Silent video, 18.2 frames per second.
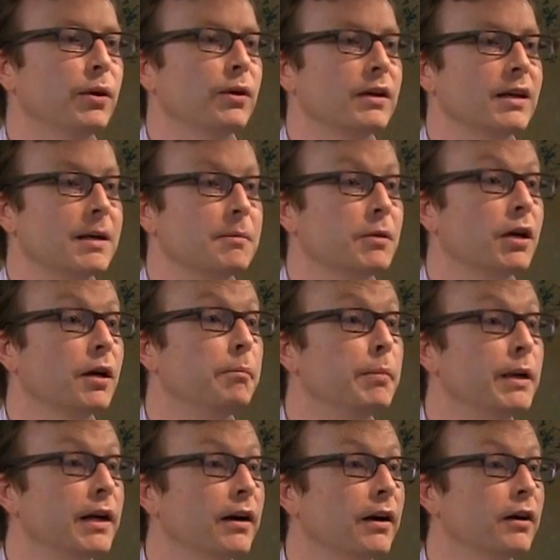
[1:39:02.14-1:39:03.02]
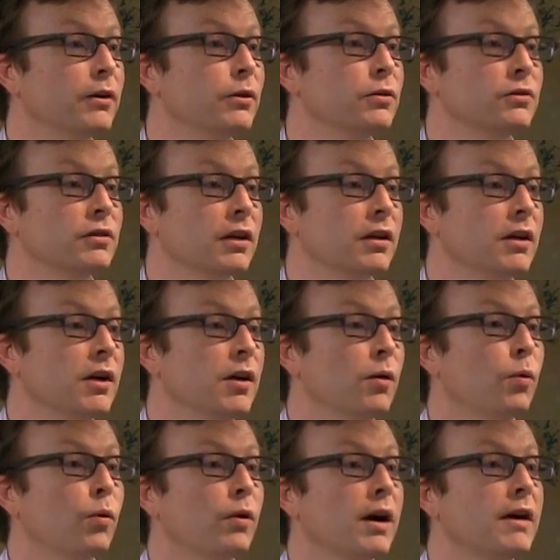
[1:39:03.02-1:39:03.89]
poet named Kabir who said,
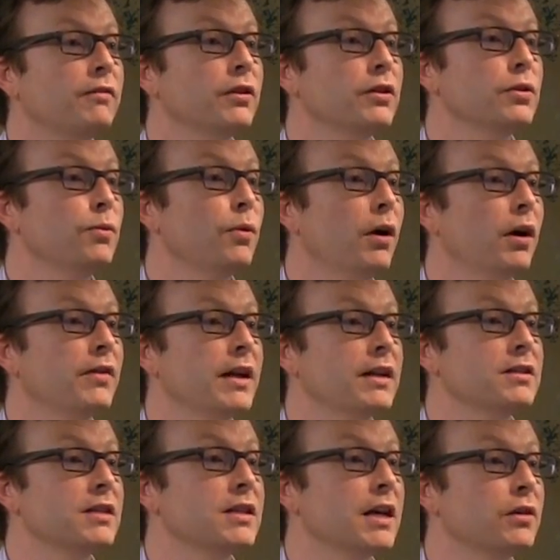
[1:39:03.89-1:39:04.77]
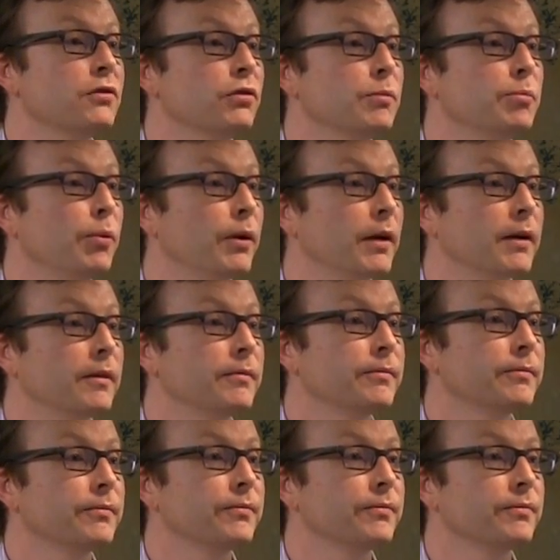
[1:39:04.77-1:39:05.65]
wherever you are, that's the entry point.
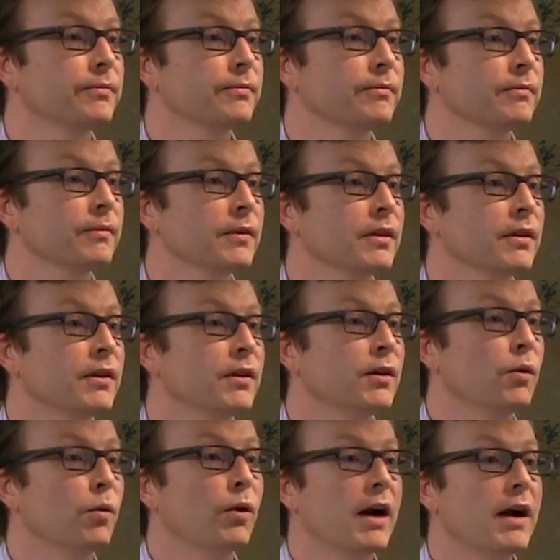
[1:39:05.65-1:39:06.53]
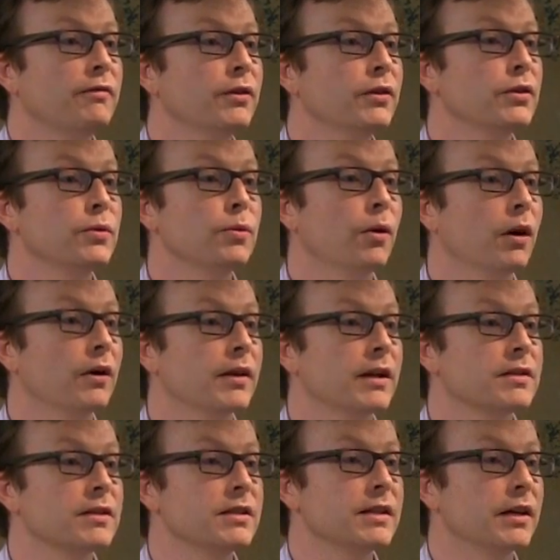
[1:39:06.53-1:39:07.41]
Wherever you are,
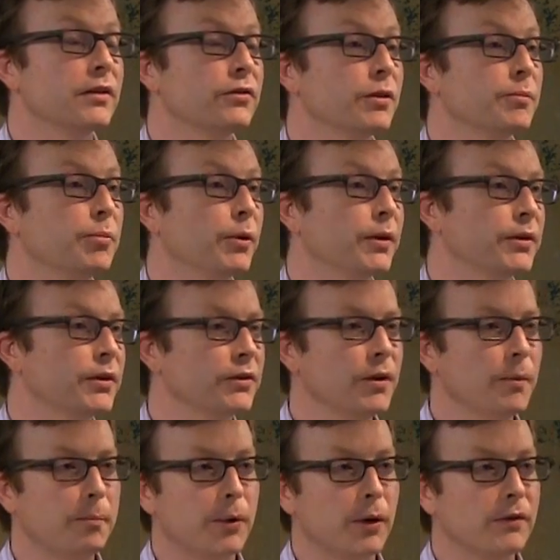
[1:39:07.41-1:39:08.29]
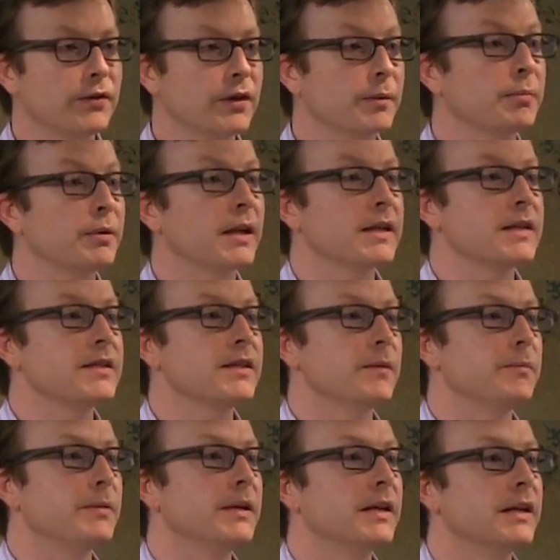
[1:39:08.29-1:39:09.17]
that's the entry point. There's no perfect place
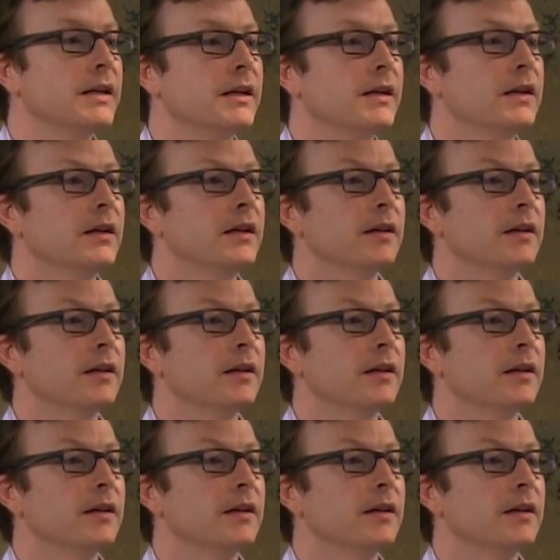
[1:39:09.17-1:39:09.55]
to be.